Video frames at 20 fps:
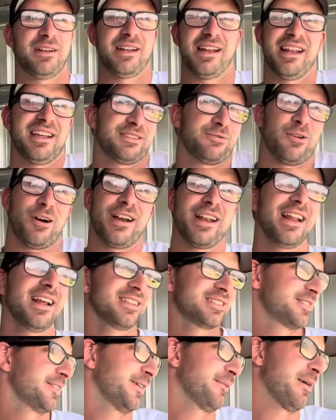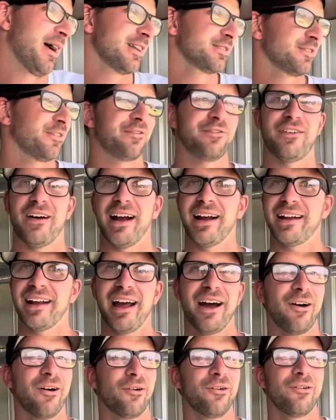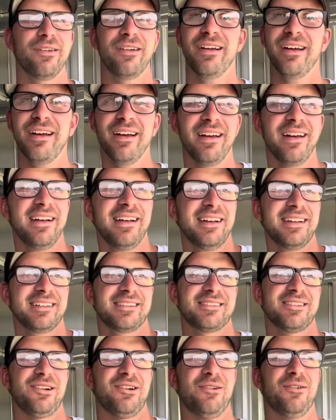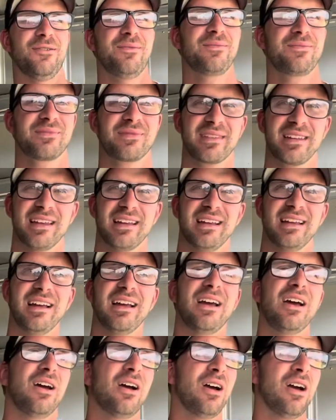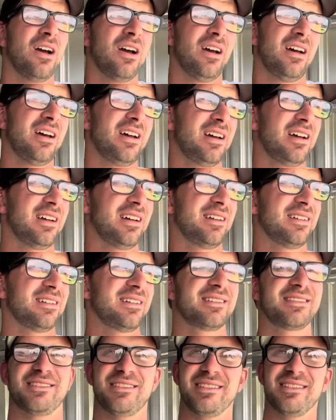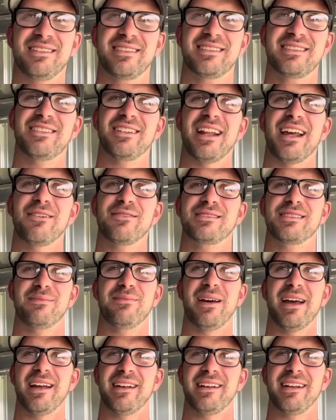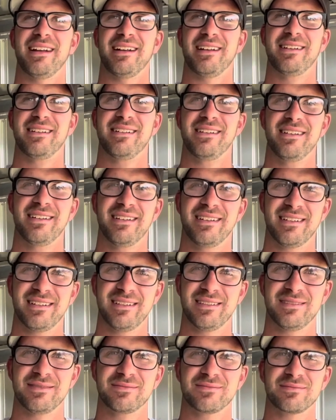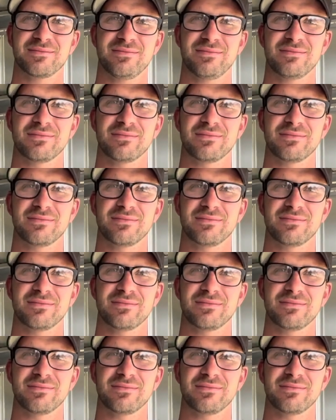it is what it is, so we might as well find out. So yeah, tough break, and it doesn't seem like the gear's helping us.